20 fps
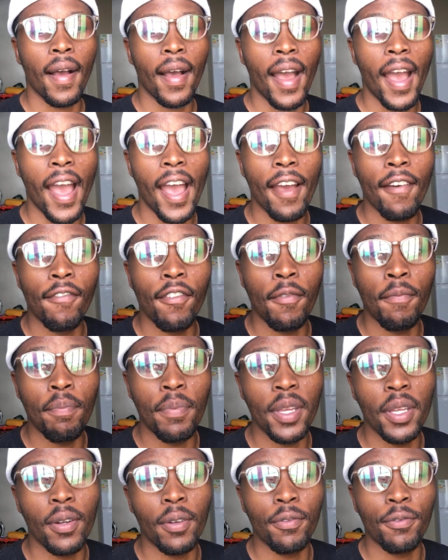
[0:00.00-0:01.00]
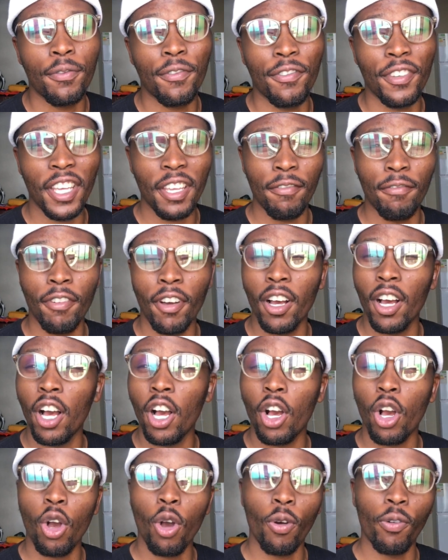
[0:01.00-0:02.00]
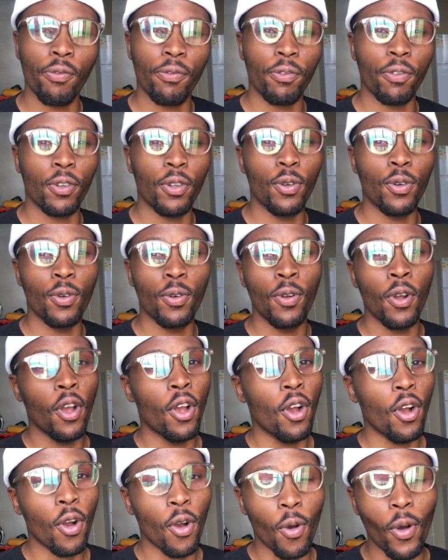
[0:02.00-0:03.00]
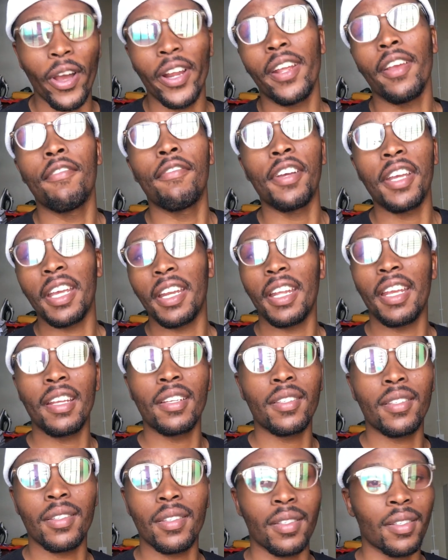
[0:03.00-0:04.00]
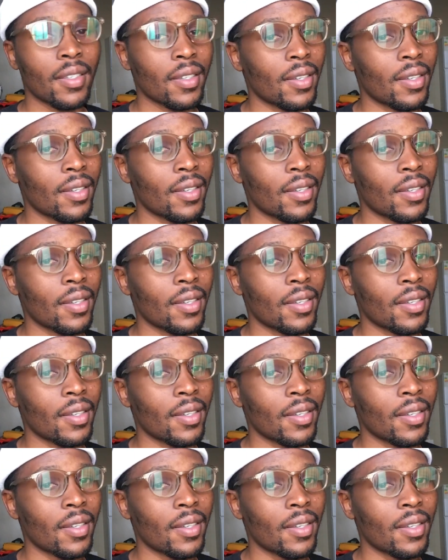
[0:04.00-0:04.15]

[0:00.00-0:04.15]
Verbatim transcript: I have a bit of fever or flu or whatever it is.